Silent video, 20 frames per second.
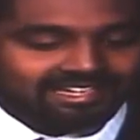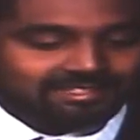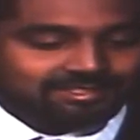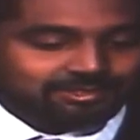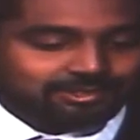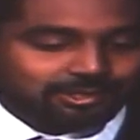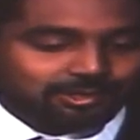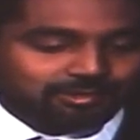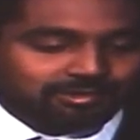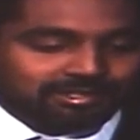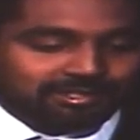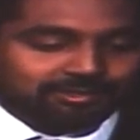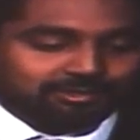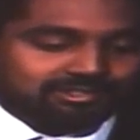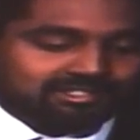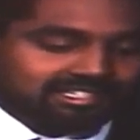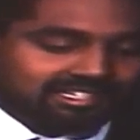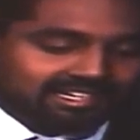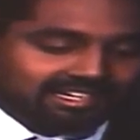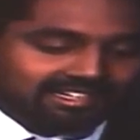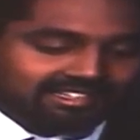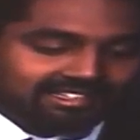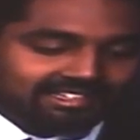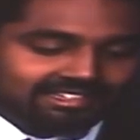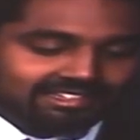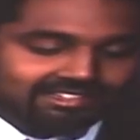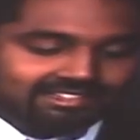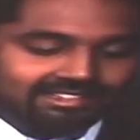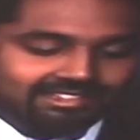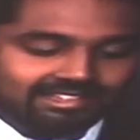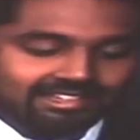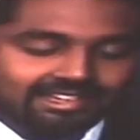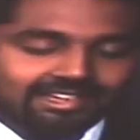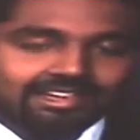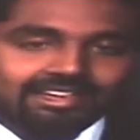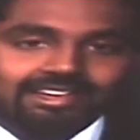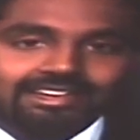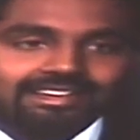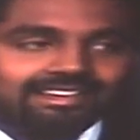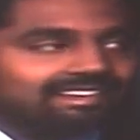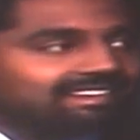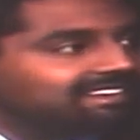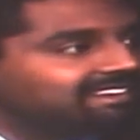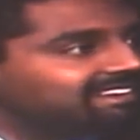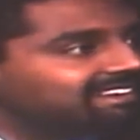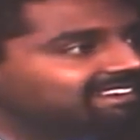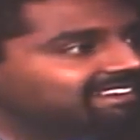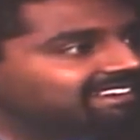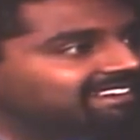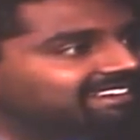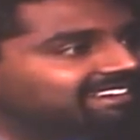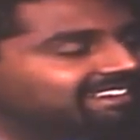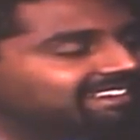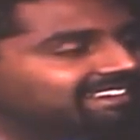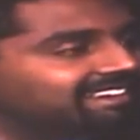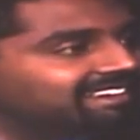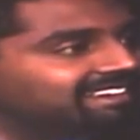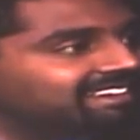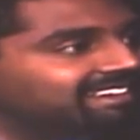thanks, Joan. Interesting idea. You can train these